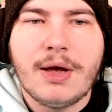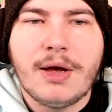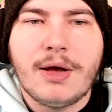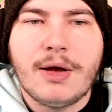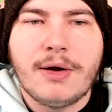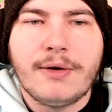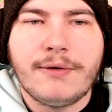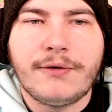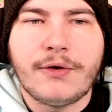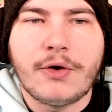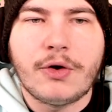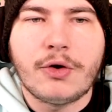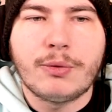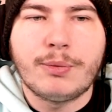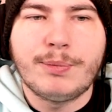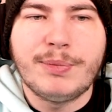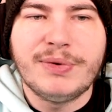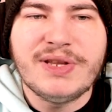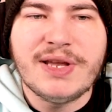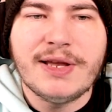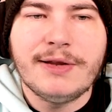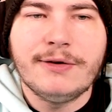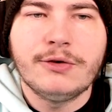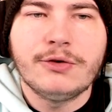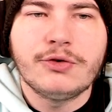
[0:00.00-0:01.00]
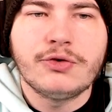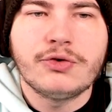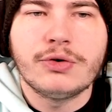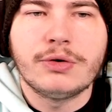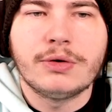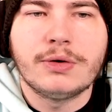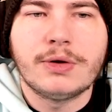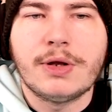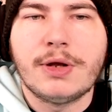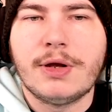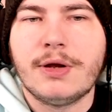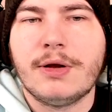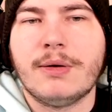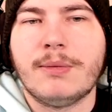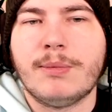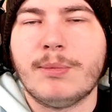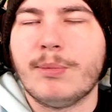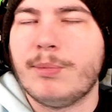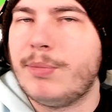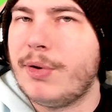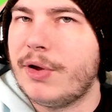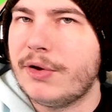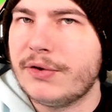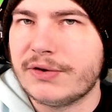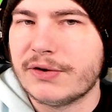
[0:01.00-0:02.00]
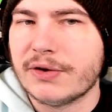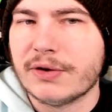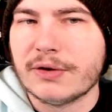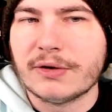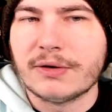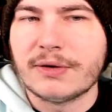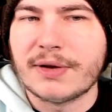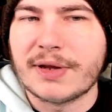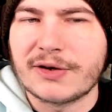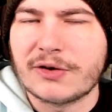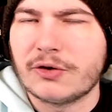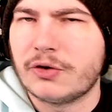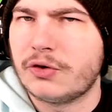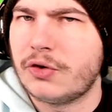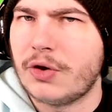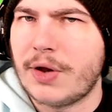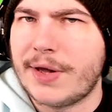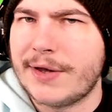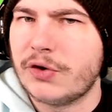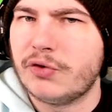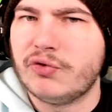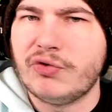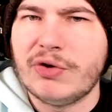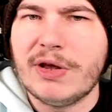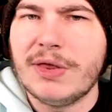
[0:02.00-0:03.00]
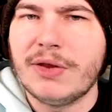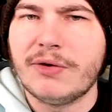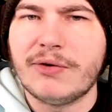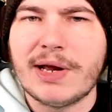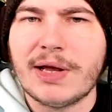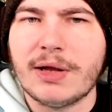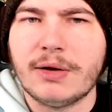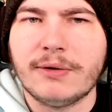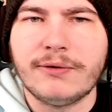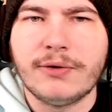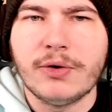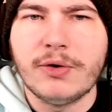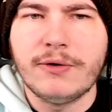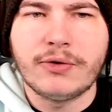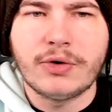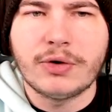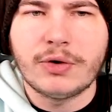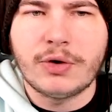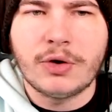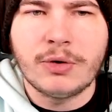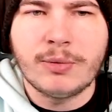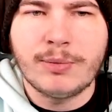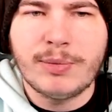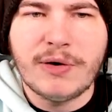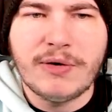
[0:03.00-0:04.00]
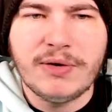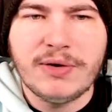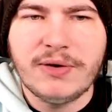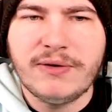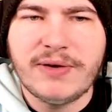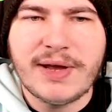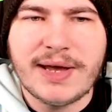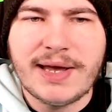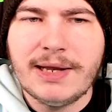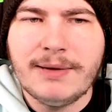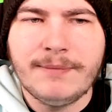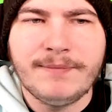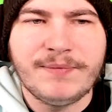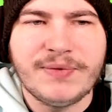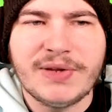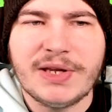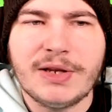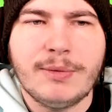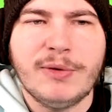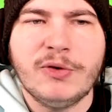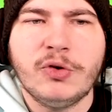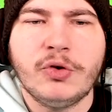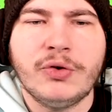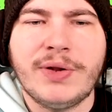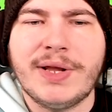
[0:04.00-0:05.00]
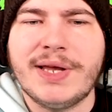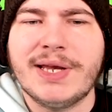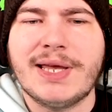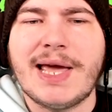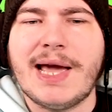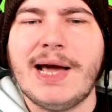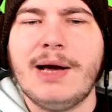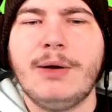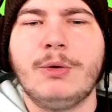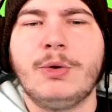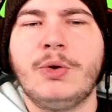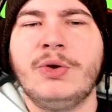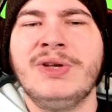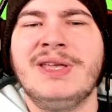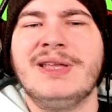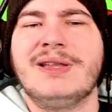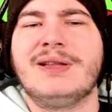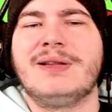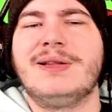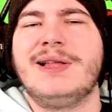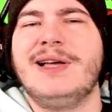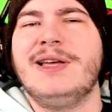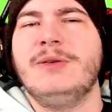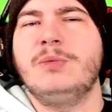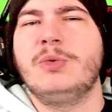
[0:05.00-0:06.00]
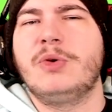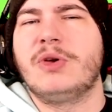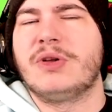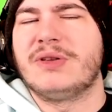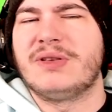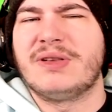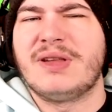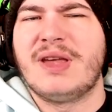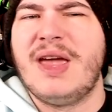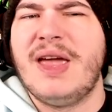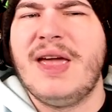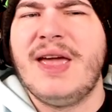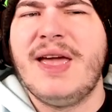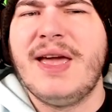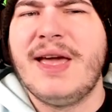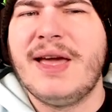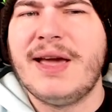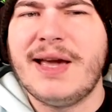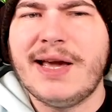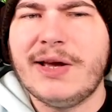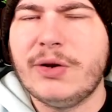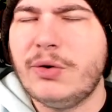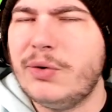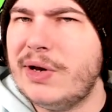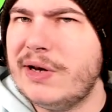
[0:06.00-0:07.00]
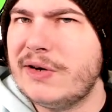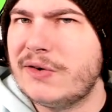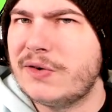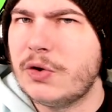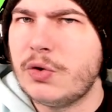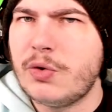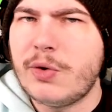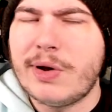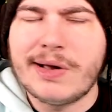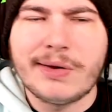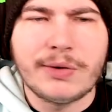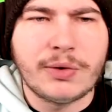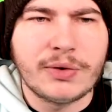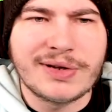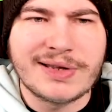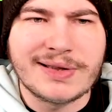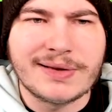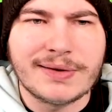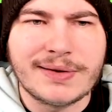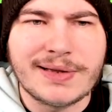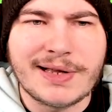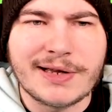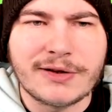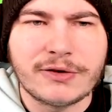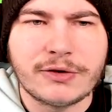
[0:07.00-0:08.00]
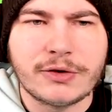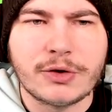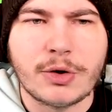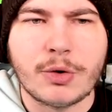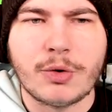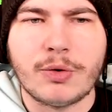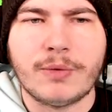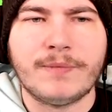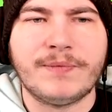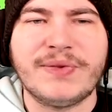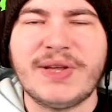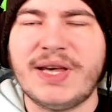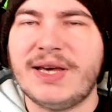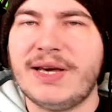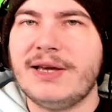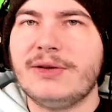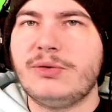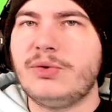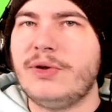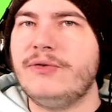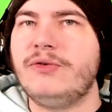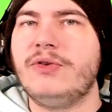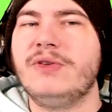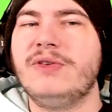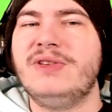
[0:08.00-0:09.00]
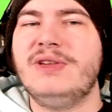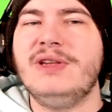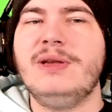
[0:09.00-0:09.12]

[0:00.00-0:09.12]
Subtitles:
for potential bosses, just to drain their health over a long period of time. It depends on how long it'll last, because I don't actually know how long it'll last, so I guess we'll have to see,